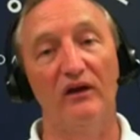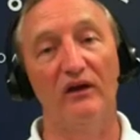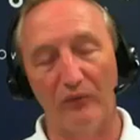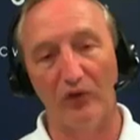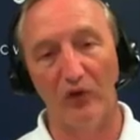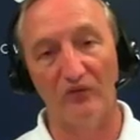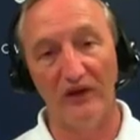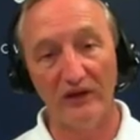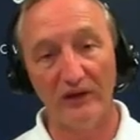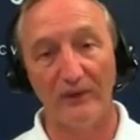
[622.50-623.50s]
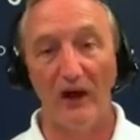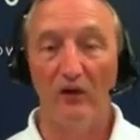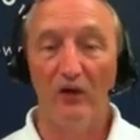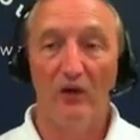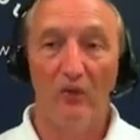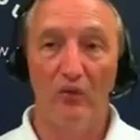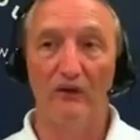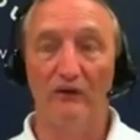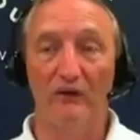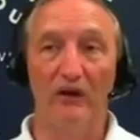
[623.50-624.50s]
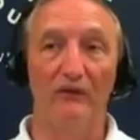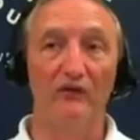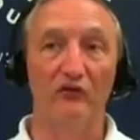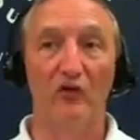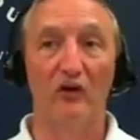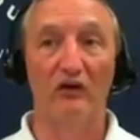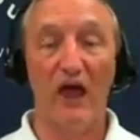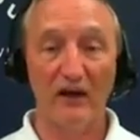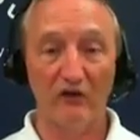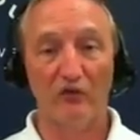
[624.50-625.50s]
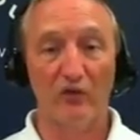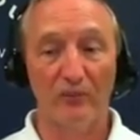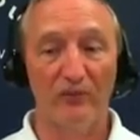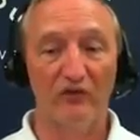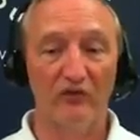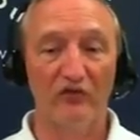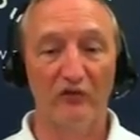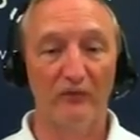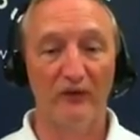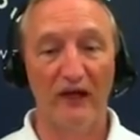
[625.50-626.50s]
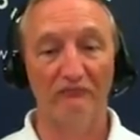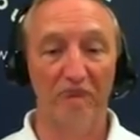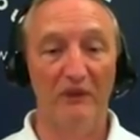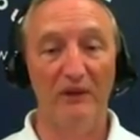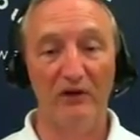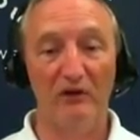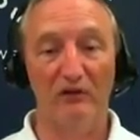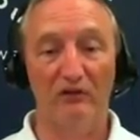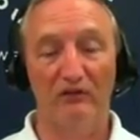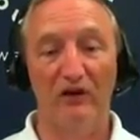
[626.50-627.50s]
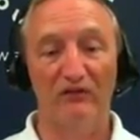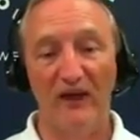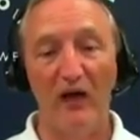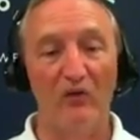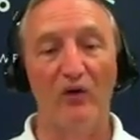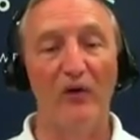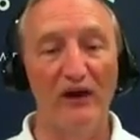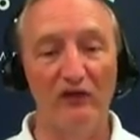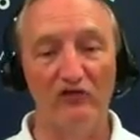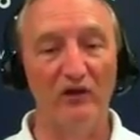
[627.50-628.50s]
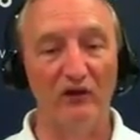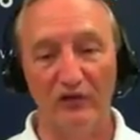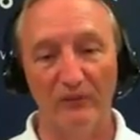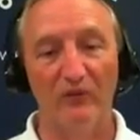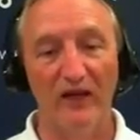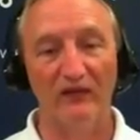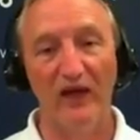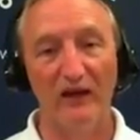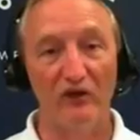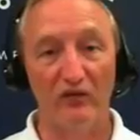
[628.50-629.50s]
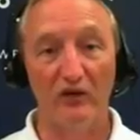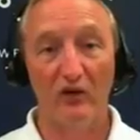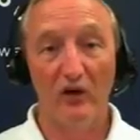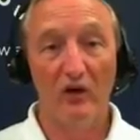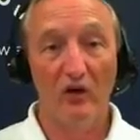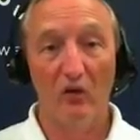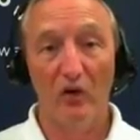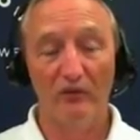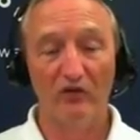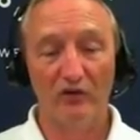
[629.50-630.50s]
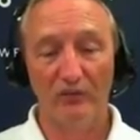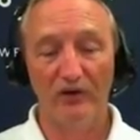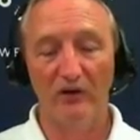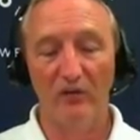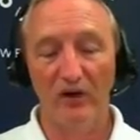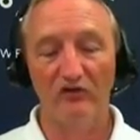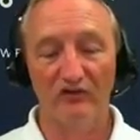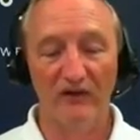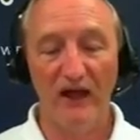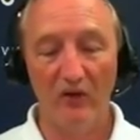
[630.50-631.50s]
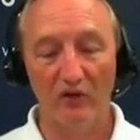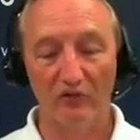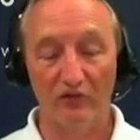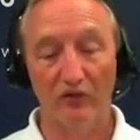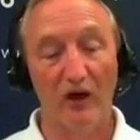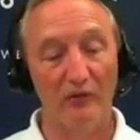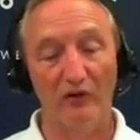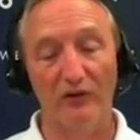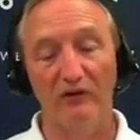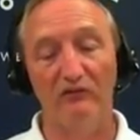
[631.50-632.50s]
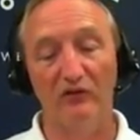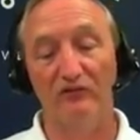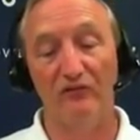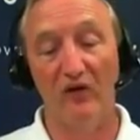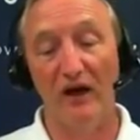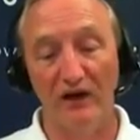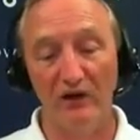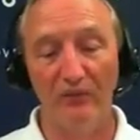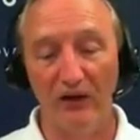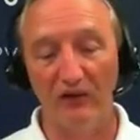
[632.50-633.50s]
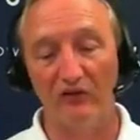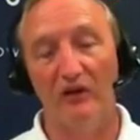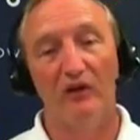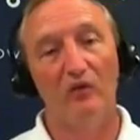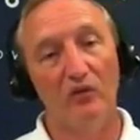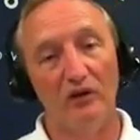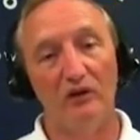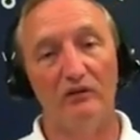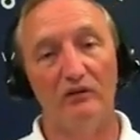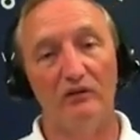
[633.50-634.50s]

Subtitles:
people don't think about when they start a lot of sort of businesses, like maybe you're a flower arranging or something like that. You think, oh, I'm just going to be arranging flowers, or I'm going to be just flying airplanes. Well,